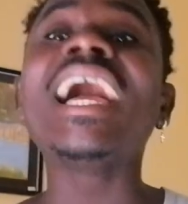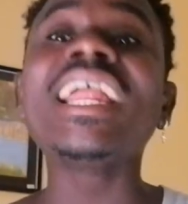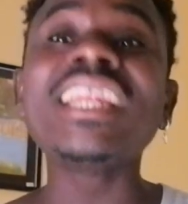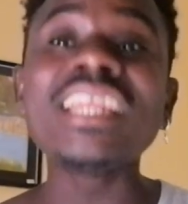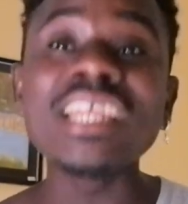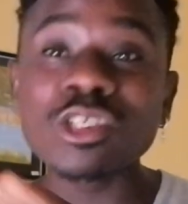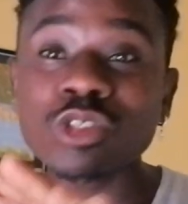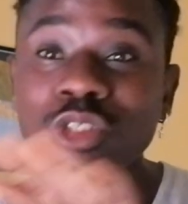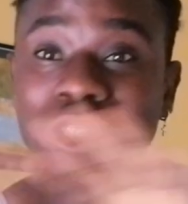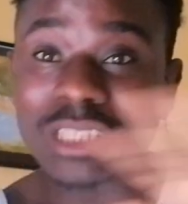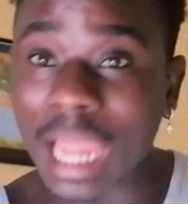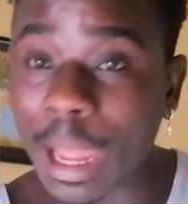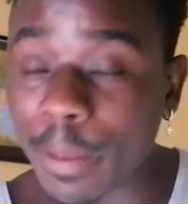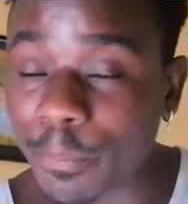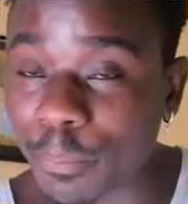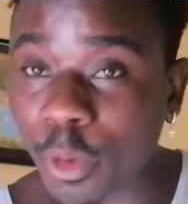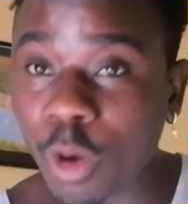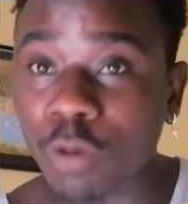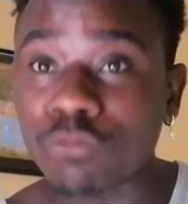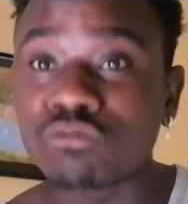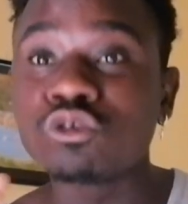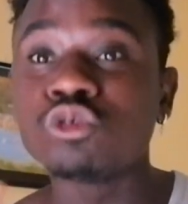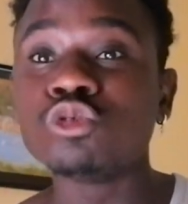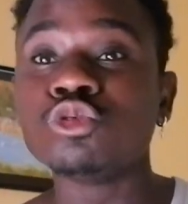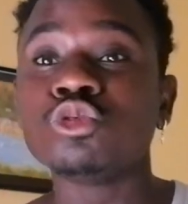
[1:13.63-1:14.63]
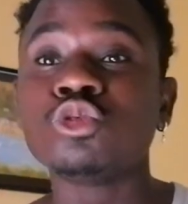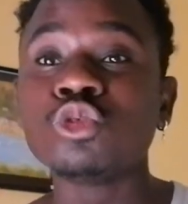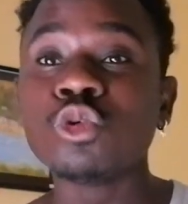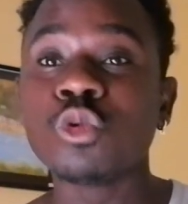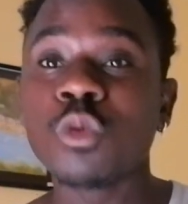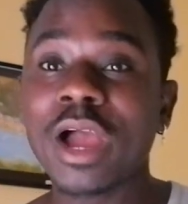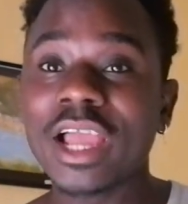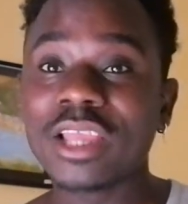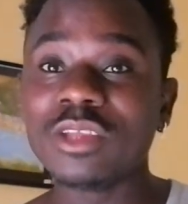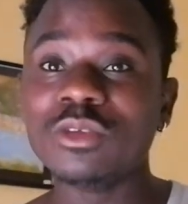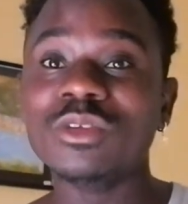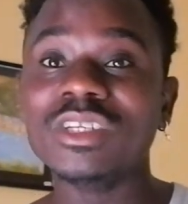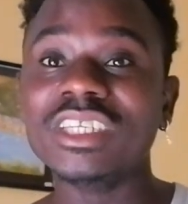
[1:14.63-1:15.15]
Any type of juju
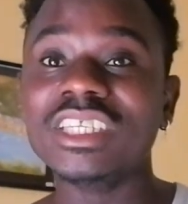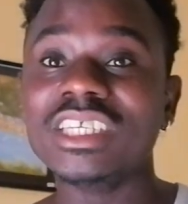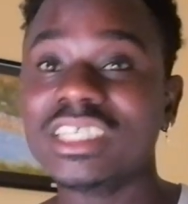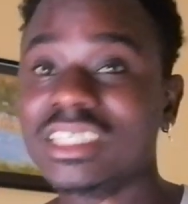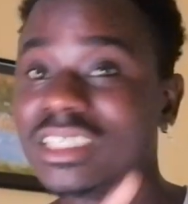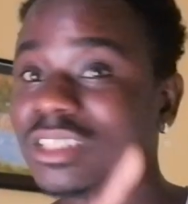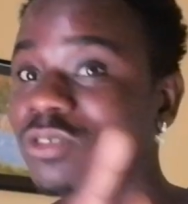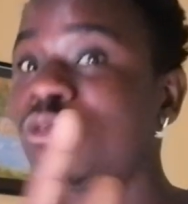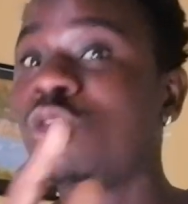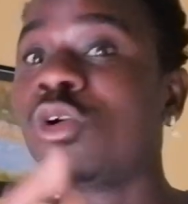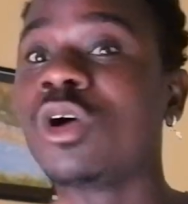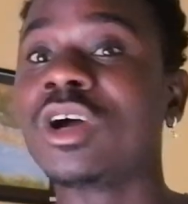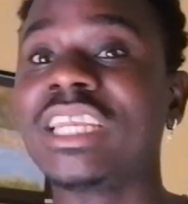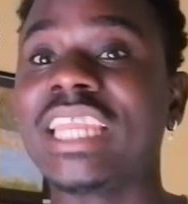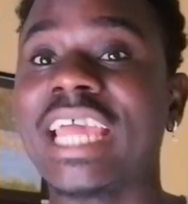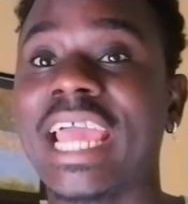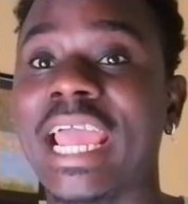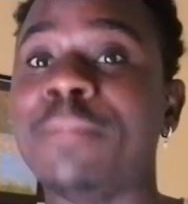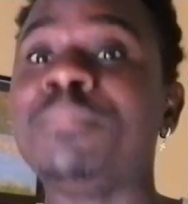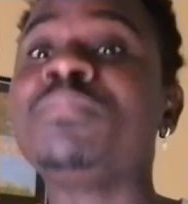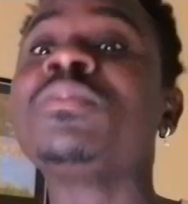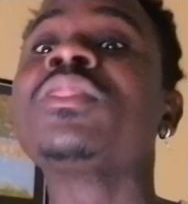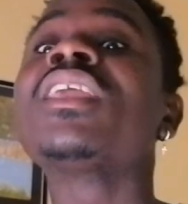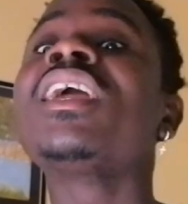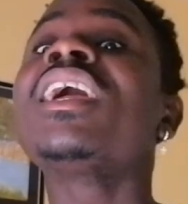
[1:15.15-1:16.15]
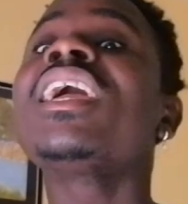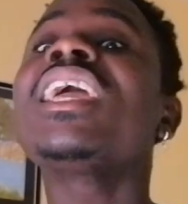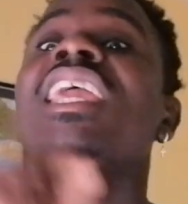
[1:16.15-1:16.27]
where you need go there.